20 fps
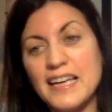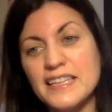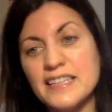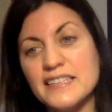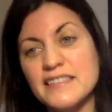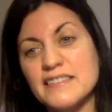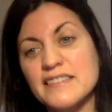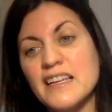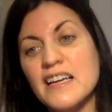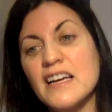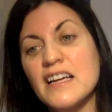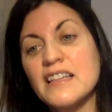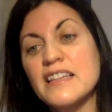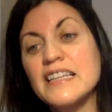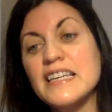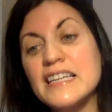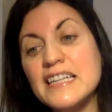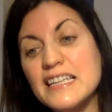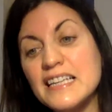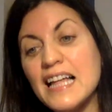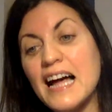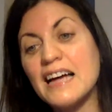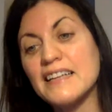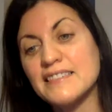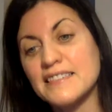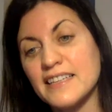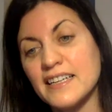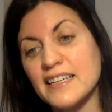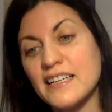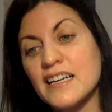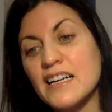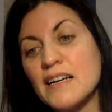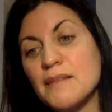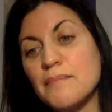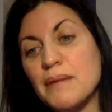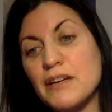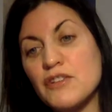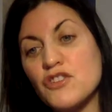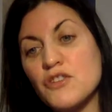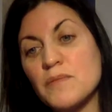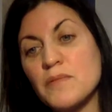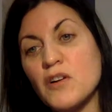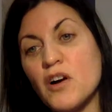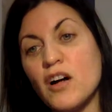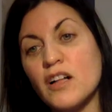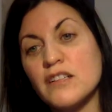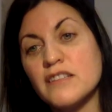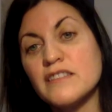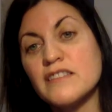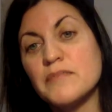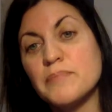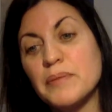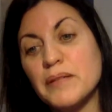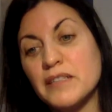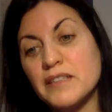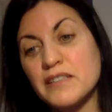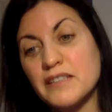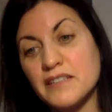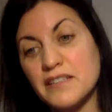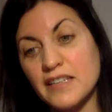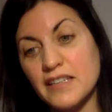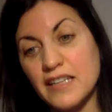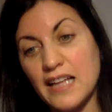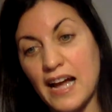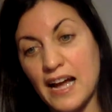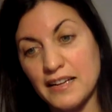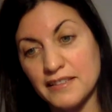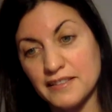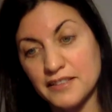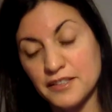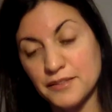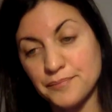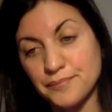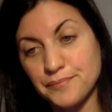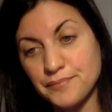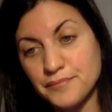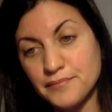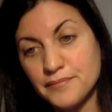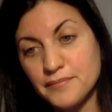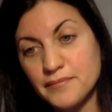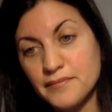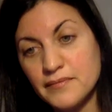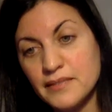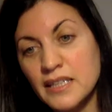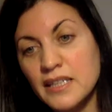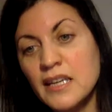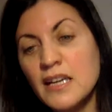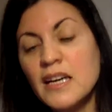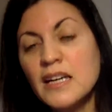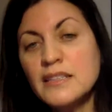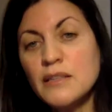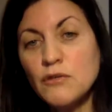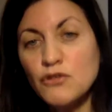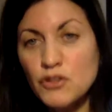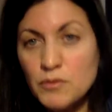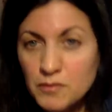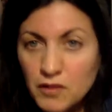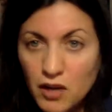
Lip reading: is the classic by Jim Collins, Built to Last. Now, Jim